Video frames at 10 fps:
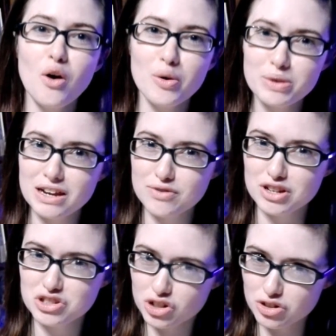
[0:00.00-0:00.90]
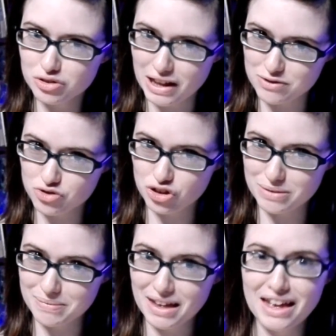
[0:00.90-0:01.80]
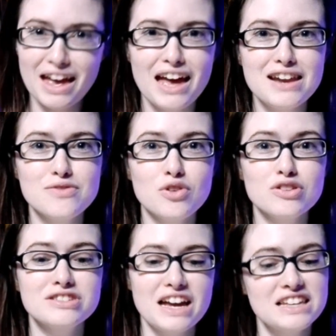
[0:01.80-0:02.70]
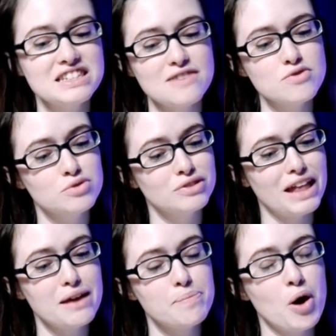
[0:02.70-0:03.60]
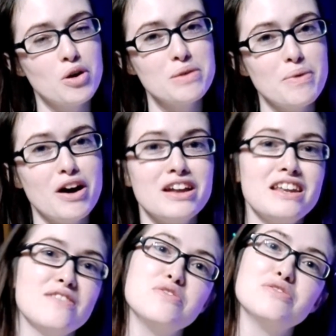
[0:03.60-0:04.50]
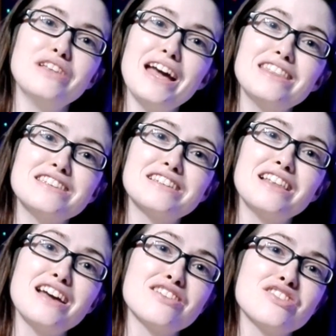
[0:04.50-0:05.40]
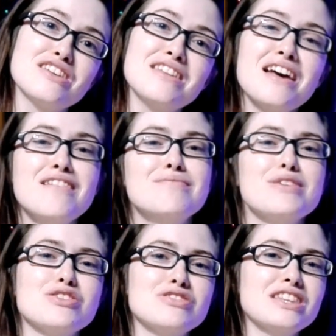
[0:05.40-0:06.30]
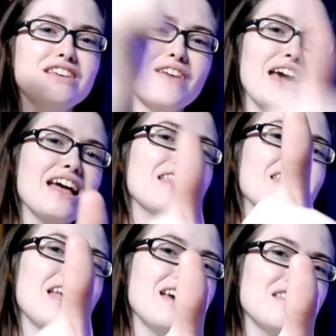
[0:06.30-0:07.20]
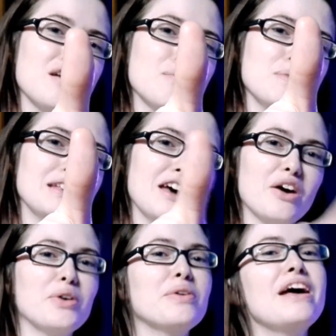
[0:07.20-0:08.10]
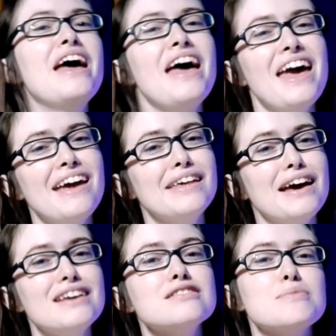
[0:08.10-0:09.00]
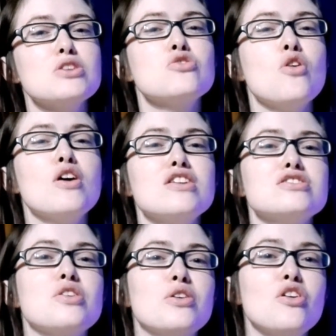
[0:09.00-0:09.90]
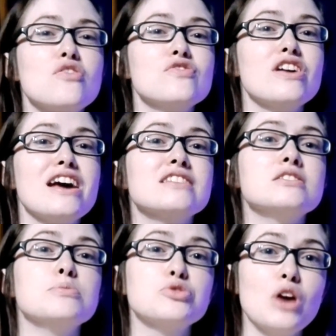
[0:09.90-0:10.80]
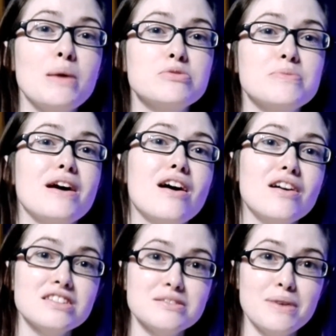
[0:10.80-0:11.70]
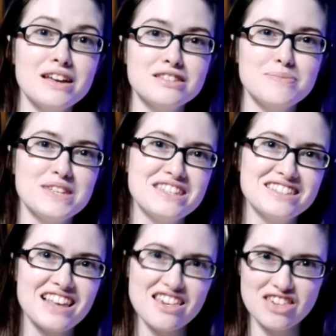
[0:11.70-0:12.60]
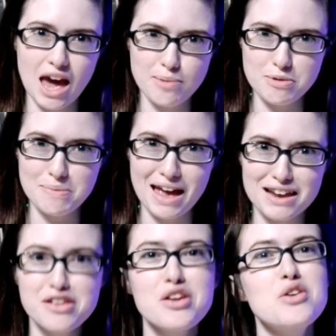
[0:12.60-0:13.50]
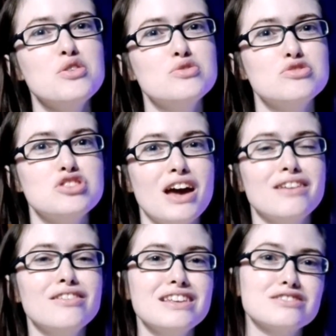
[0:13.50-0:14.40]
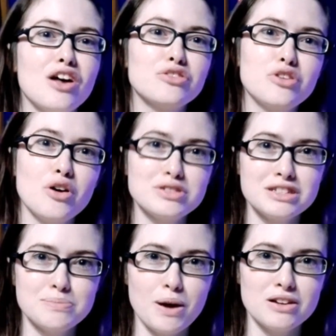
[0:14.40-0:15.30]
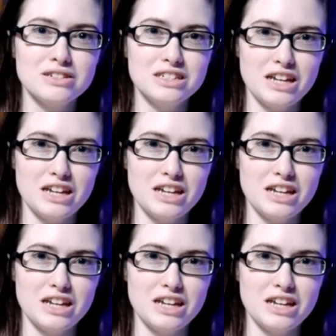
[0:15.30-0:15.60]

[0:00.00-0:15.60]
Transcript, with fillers: or whenever I start a new live stream. And of course guys, if you like Pokemon, if you like this collection, make sure to leave a like down below. And guys, make sure to go on over and subscribe to my awesome husband slash cameraman, whose channel is called Cosas para